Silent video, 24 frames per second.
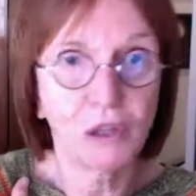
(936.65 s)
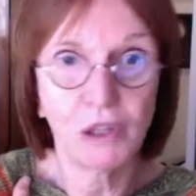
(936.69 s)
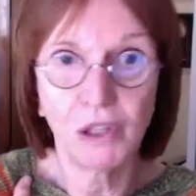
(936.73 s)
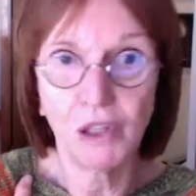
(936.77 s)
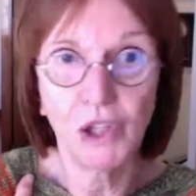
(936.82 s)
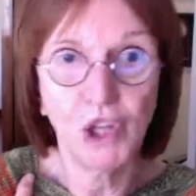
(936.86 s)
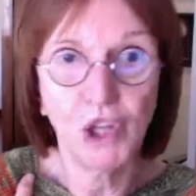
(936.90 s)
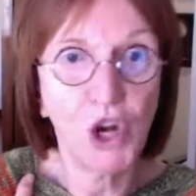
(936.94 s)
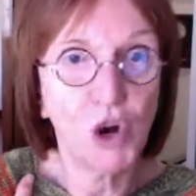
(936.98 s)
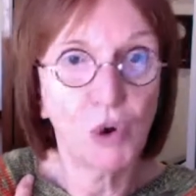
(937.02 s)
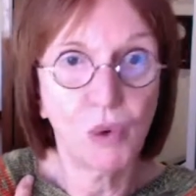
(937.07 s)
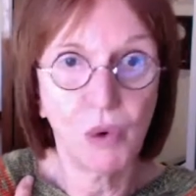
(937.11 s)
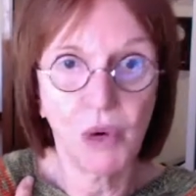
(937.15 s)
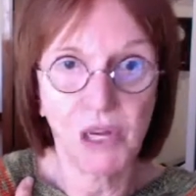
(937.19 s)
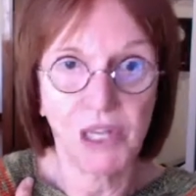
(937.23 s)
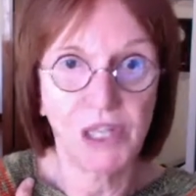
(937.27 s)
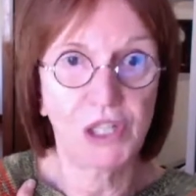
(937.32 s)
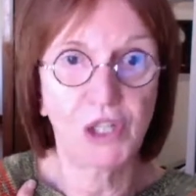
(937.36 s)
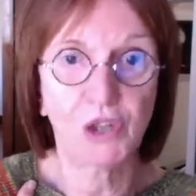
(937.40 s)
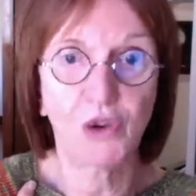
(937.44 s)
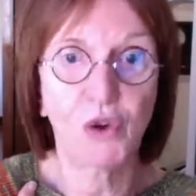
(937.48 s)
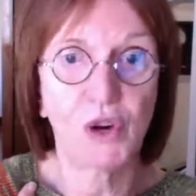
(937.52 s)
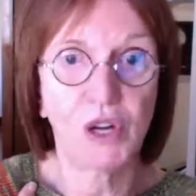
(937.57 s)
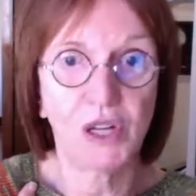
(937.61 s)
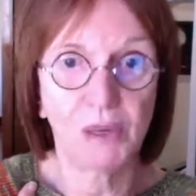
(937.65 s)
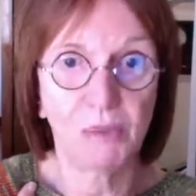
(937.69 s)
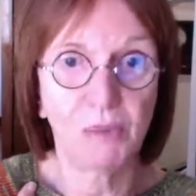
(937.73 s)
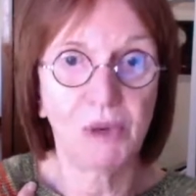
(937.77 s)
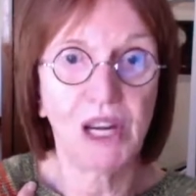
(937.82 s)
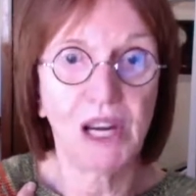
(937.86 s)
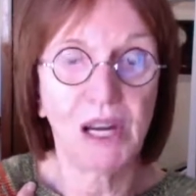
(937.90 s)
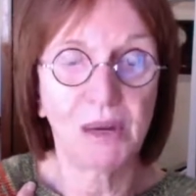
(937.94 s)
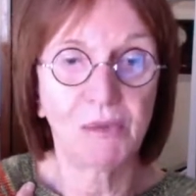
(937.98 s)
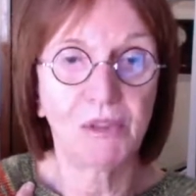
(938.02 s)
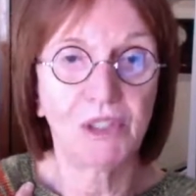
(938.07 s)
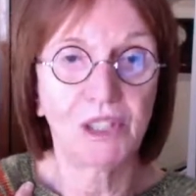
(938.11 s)
No one's going to be
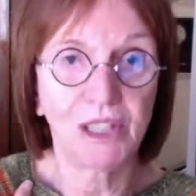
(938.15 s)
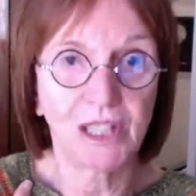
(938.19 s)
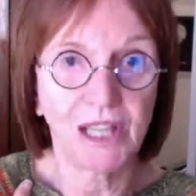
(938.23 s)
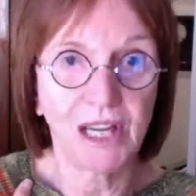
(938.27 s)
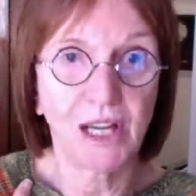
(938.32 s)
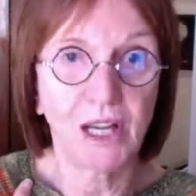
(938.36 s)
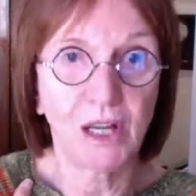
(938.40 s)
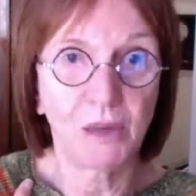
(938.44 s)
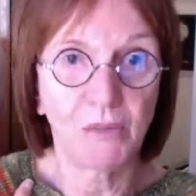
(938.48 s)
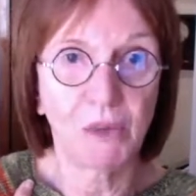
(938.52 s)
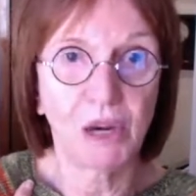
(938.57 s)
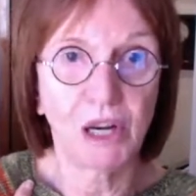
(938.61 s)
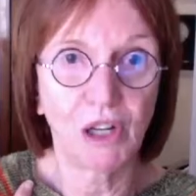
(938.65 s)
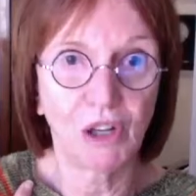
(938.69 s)
able to tell by